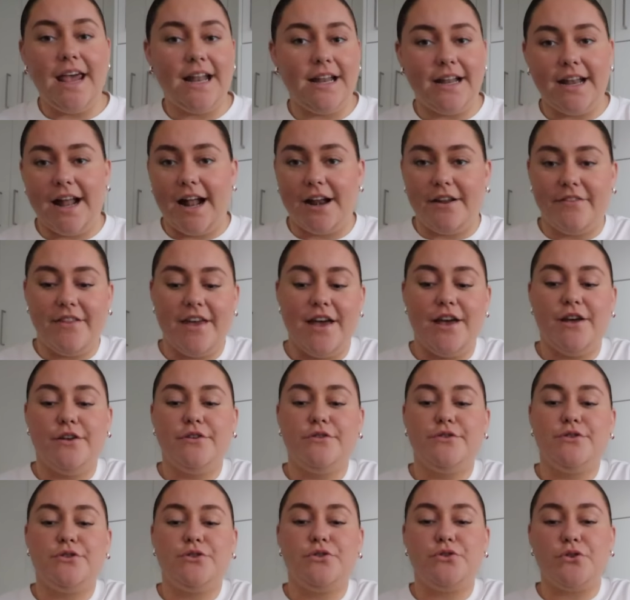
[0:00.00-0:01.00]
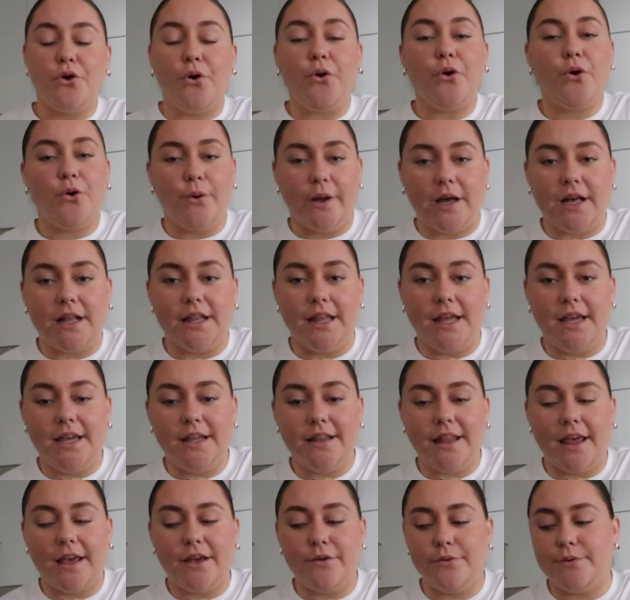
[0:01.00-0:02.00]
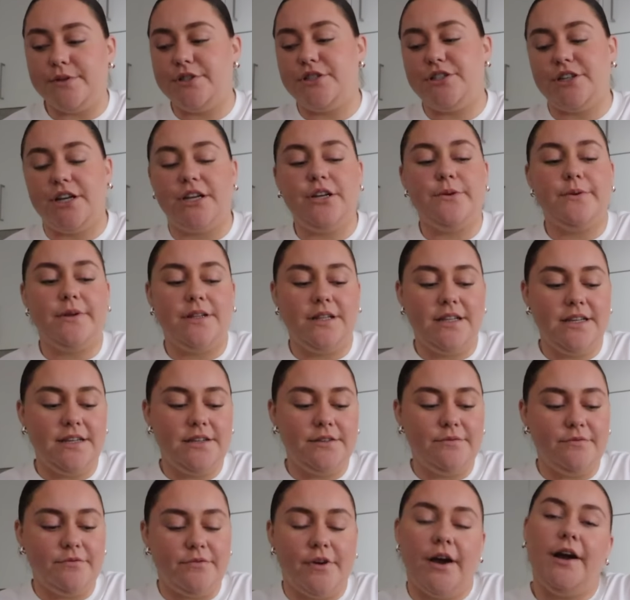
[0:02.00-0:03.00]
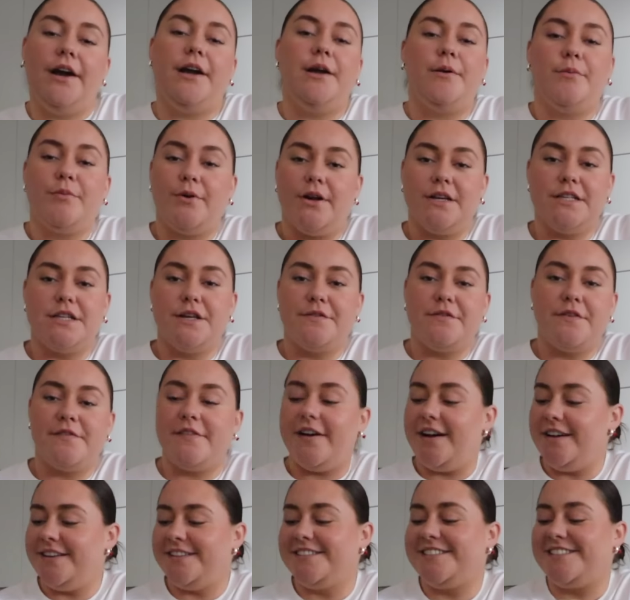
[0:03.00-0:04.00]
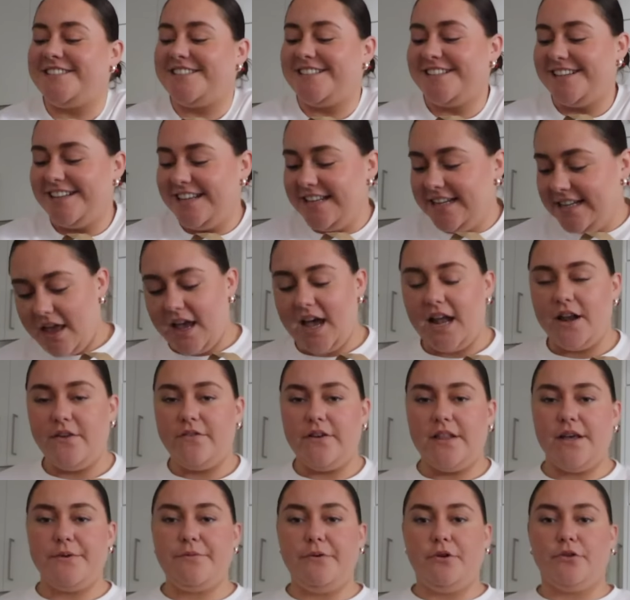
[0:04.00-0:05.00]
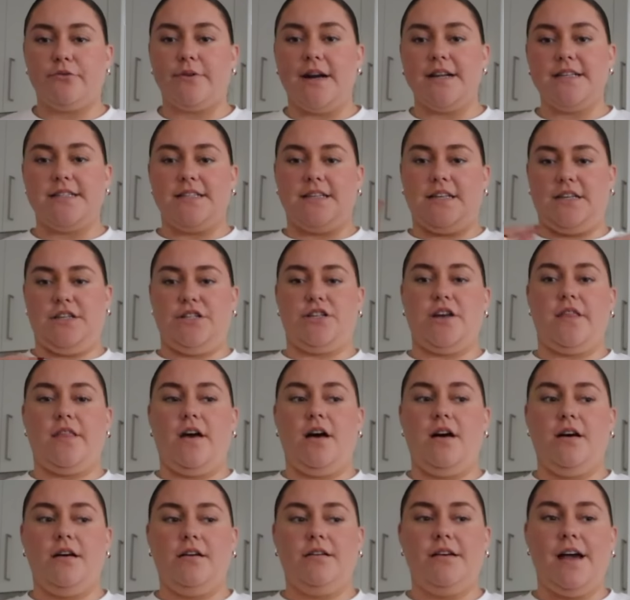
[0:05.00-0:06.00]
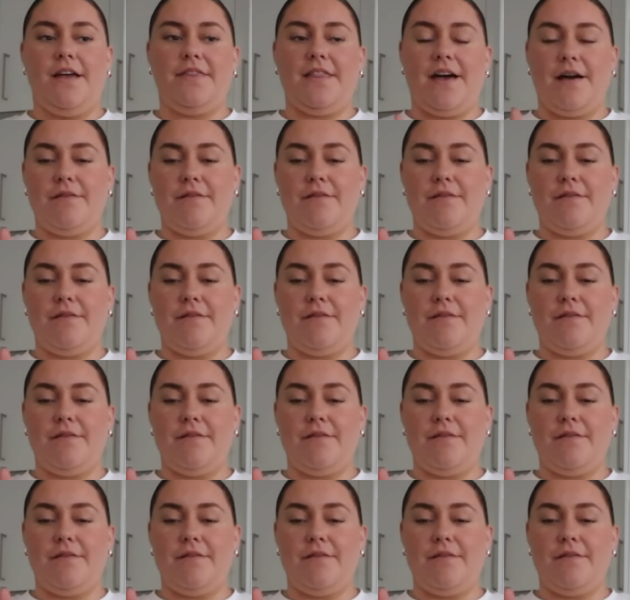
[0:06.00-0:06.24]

in and out of there so quickly. Like, it was genuinely very impressive of us. I kind of felt like we were racing each other, and